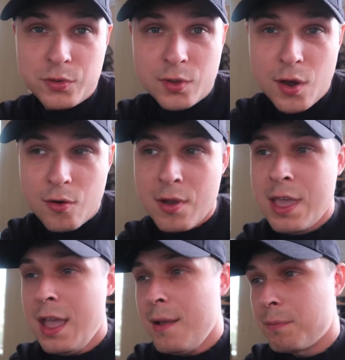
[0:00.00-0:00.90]
So
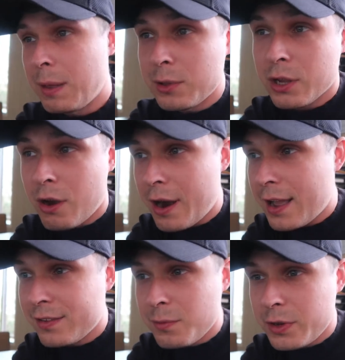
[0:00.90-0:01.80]
maybe the car
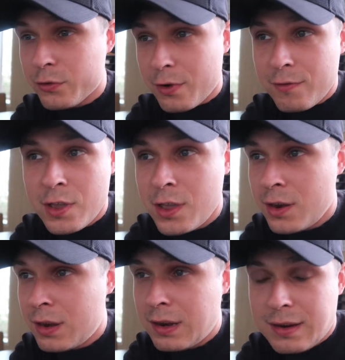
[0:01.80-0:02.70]
hasn't been
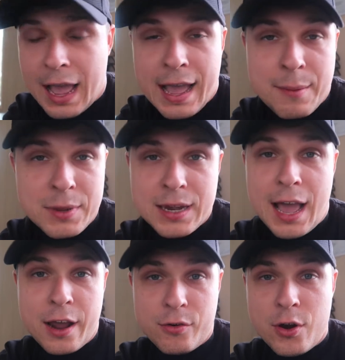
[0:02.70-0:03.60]
driven. I mean,
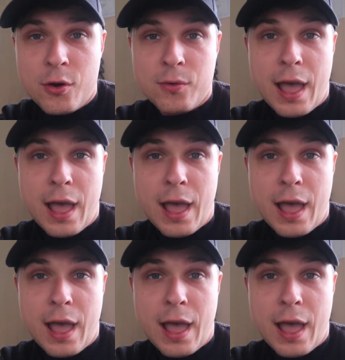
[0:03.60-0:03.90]
I don't know.